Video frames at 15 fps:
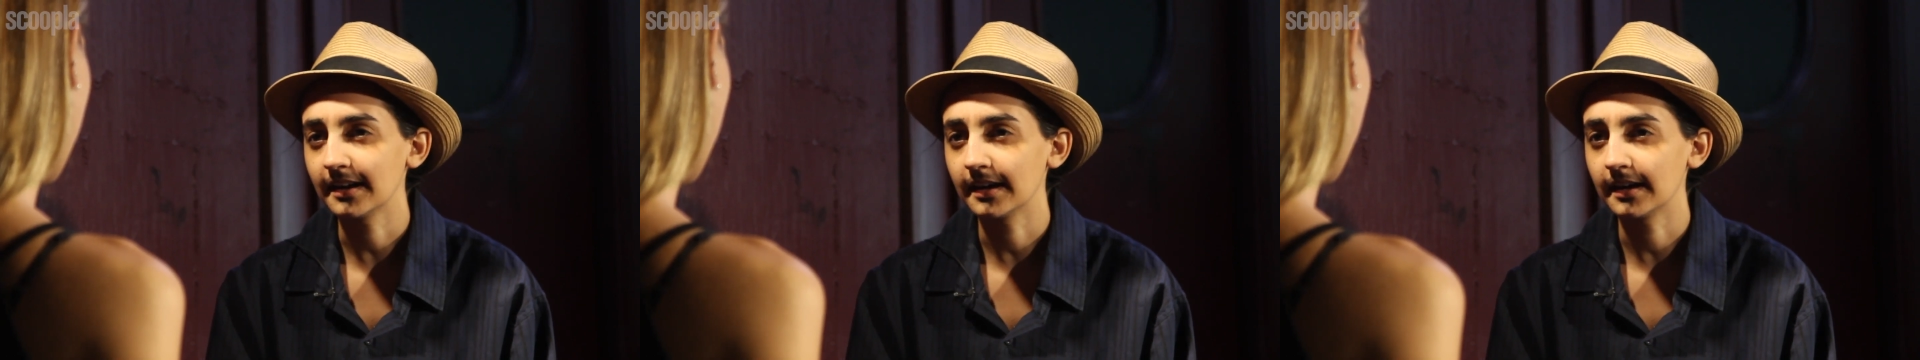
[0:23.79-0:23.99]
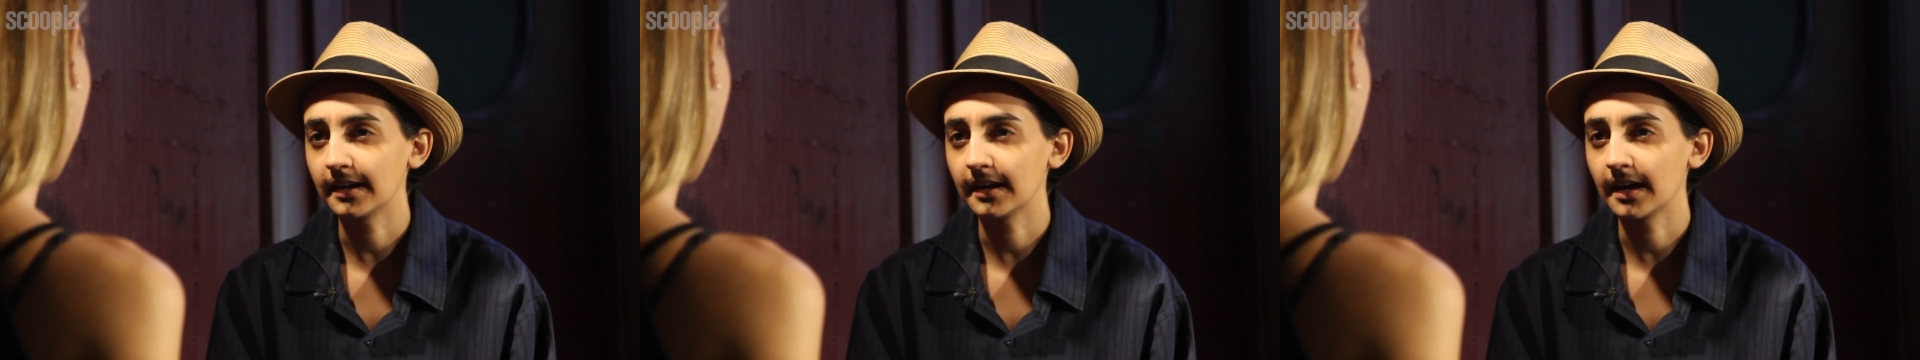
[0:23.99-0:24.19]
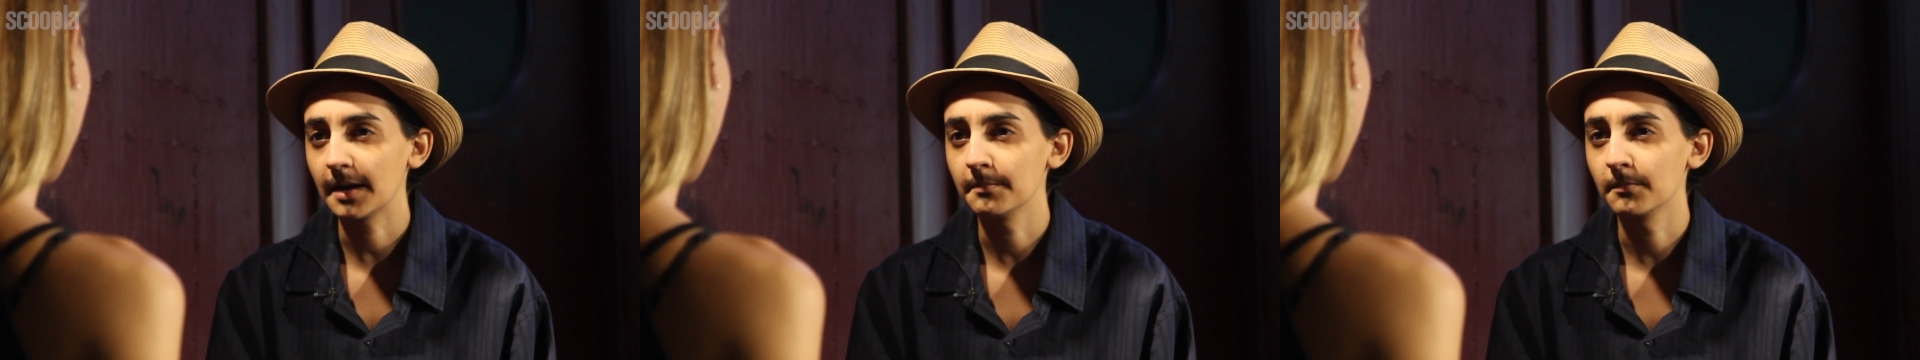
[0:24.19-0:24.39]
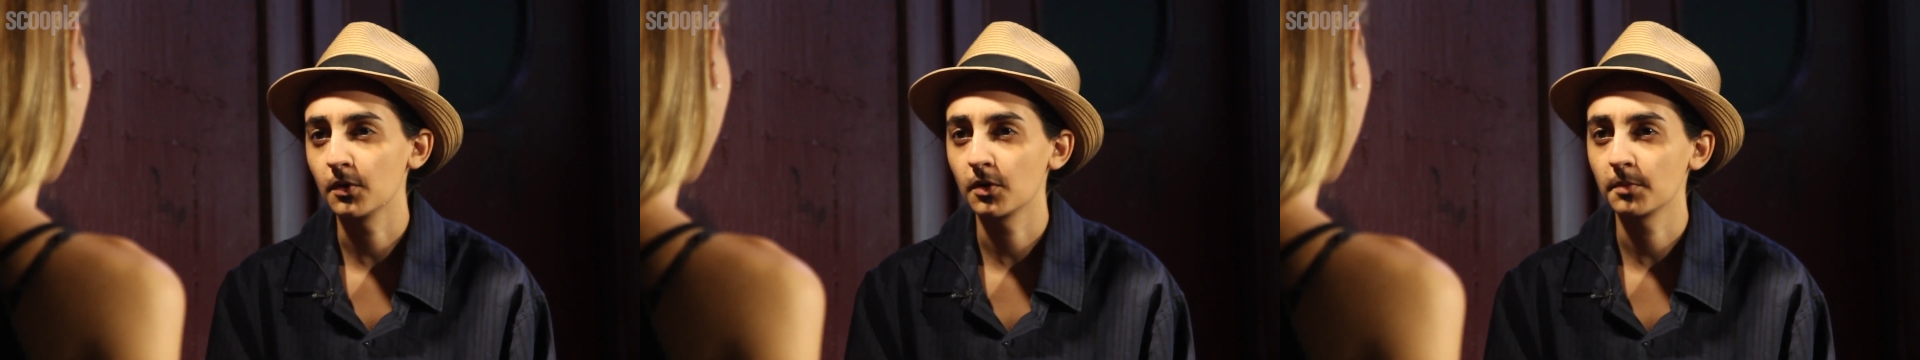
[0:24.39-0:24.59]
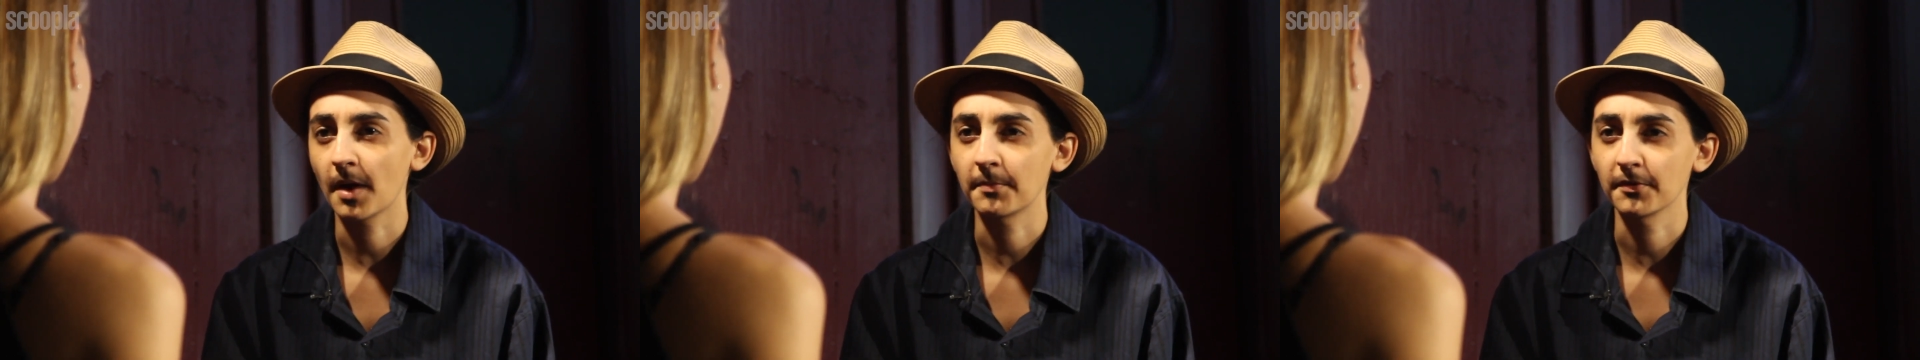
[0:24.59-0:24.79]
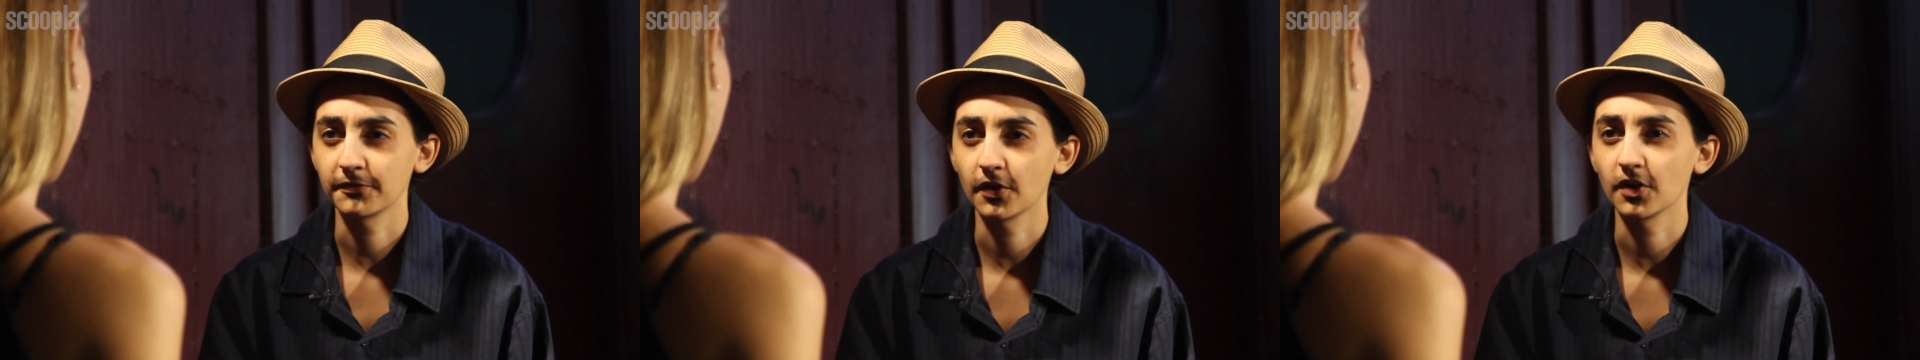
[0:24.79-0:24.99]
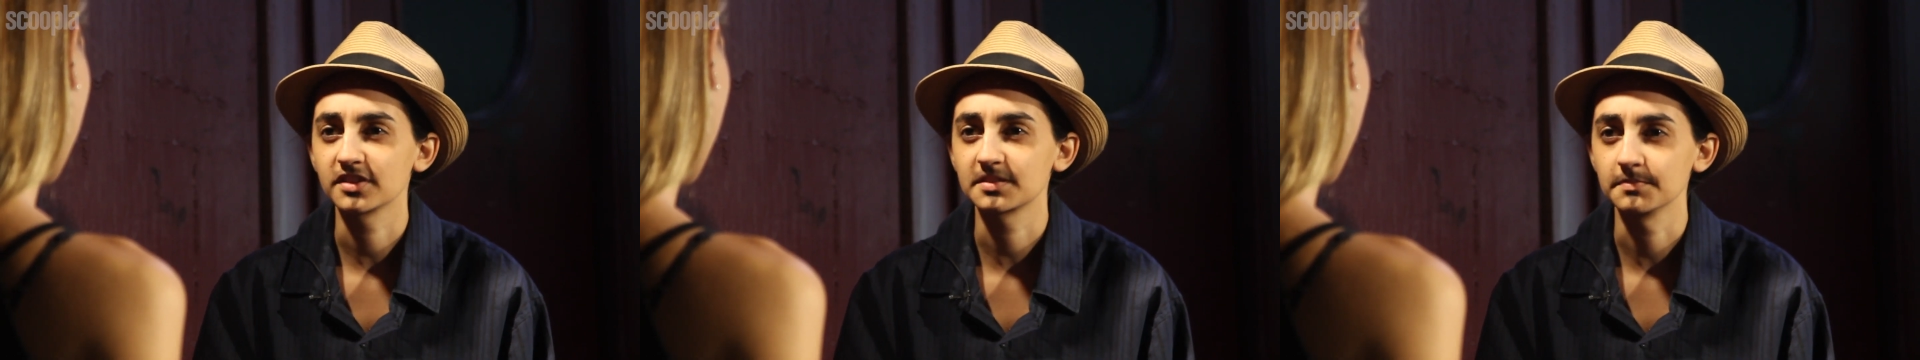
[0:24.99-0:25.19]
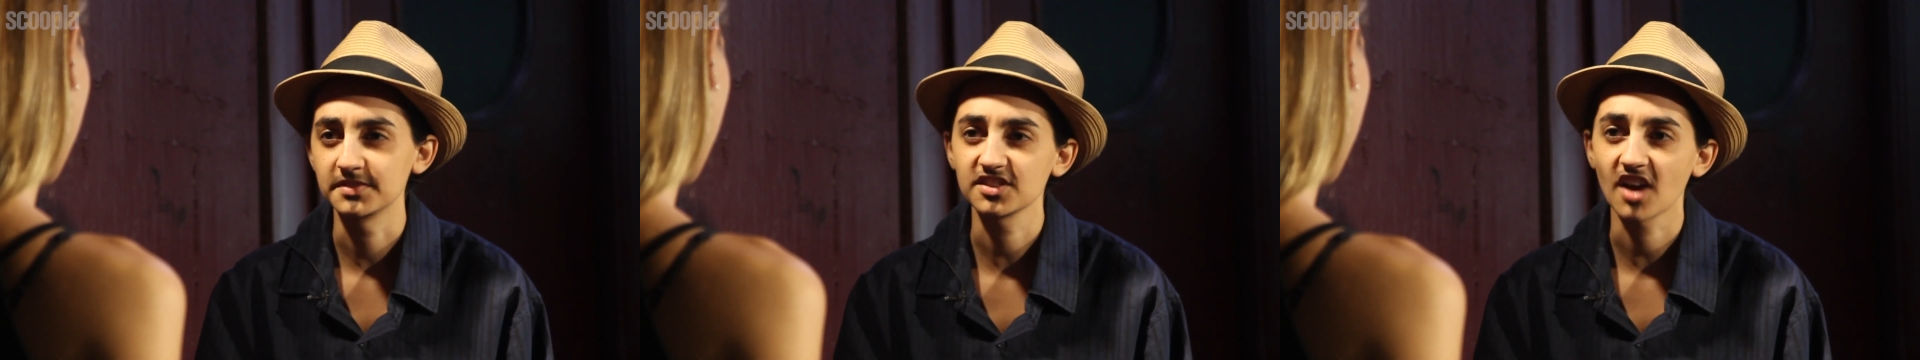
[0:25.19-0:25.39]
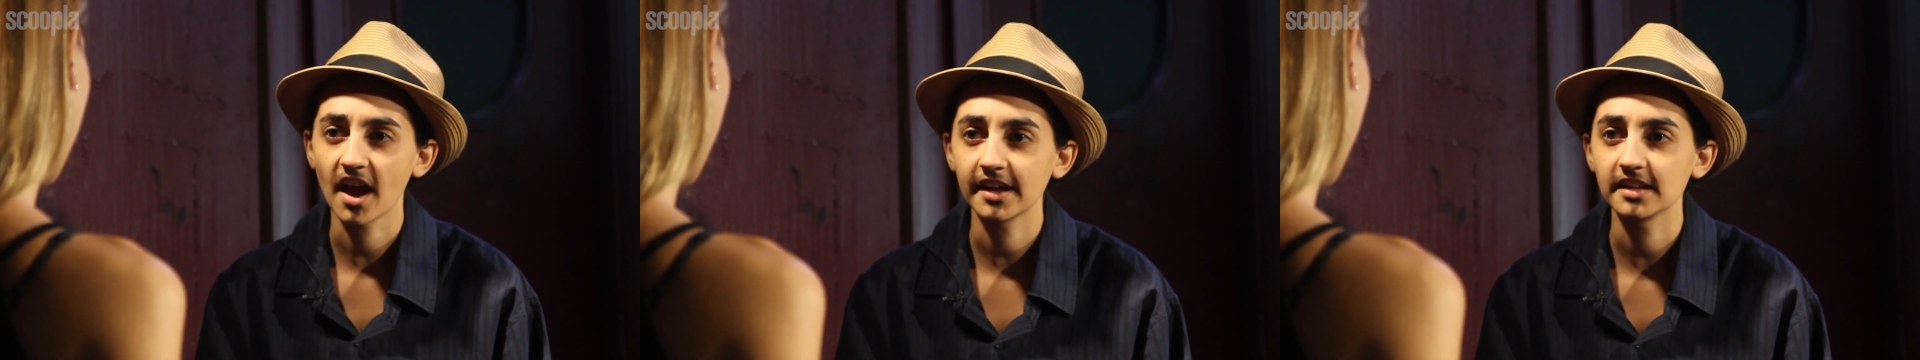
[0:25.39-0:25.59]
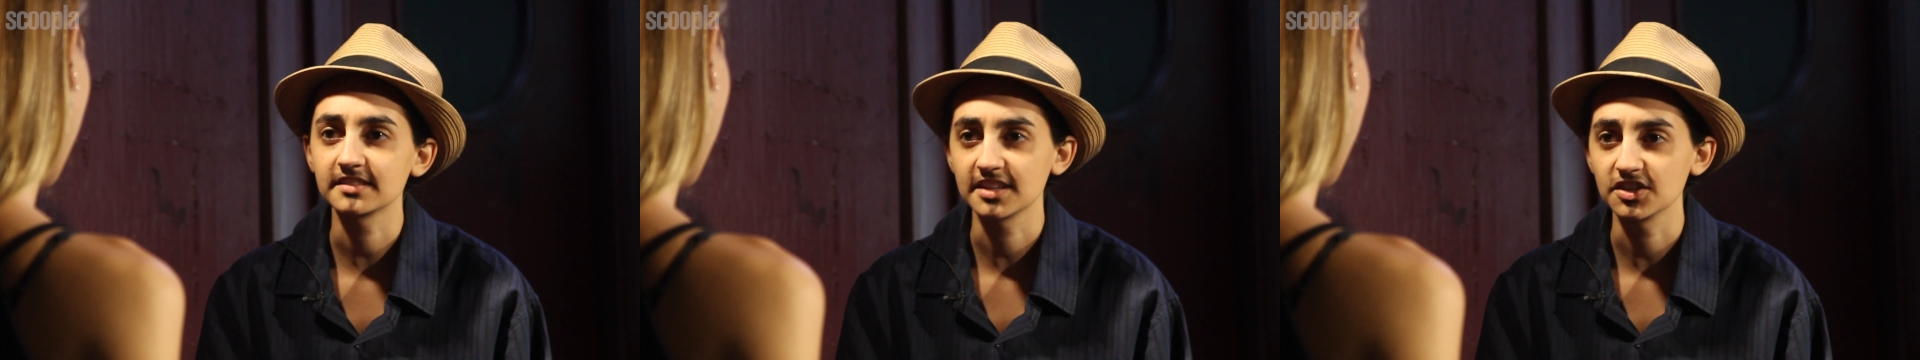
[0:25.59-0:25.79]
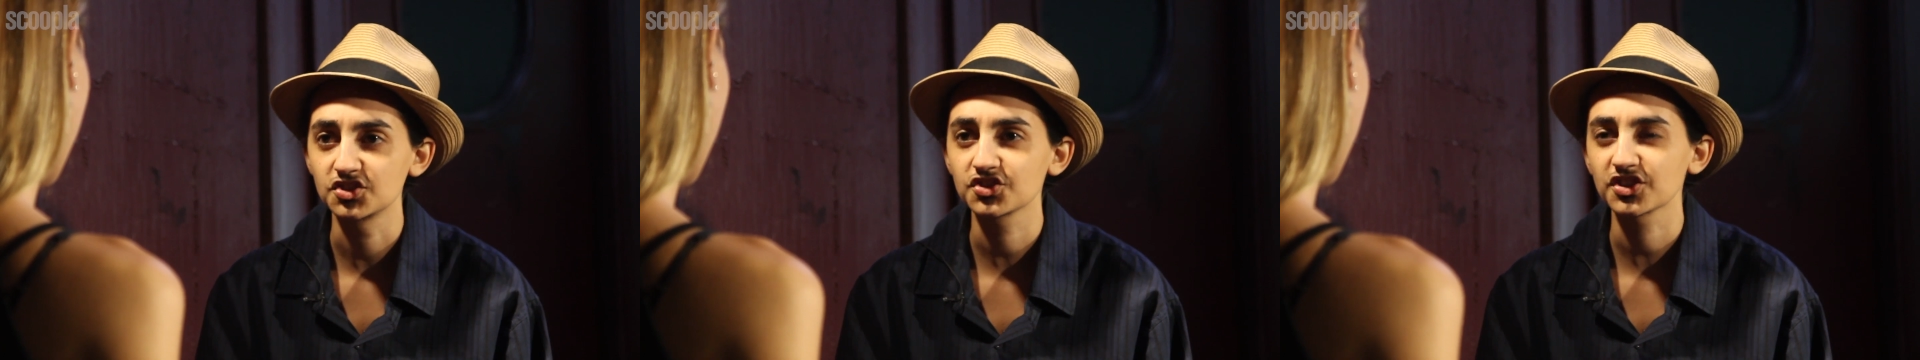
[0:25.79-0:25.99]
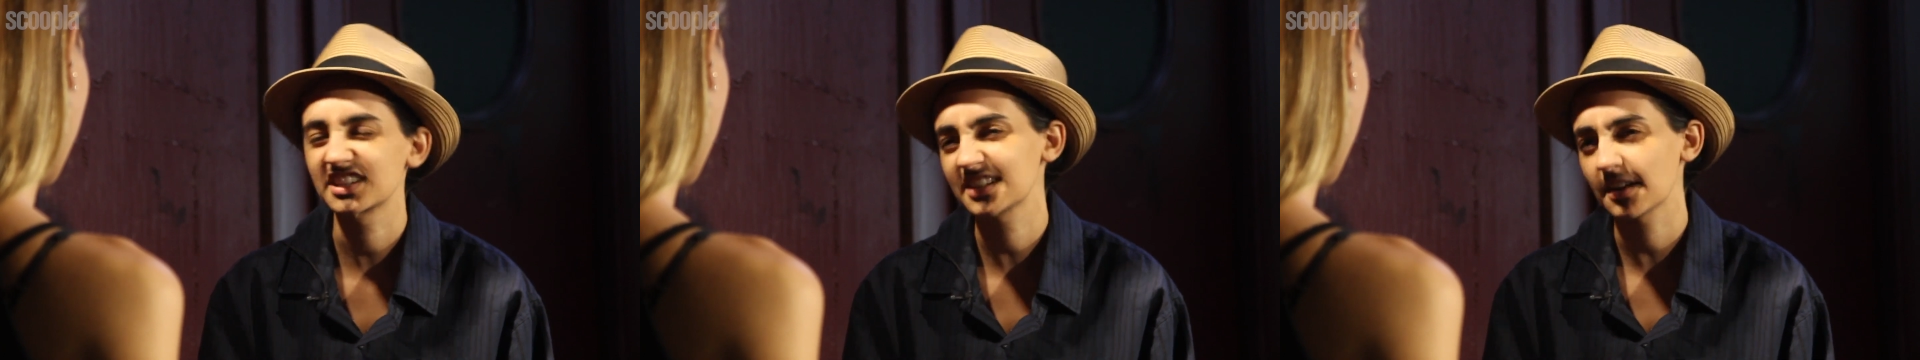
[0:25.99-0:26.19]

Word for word: Uh, I'm more. I prefer some science, history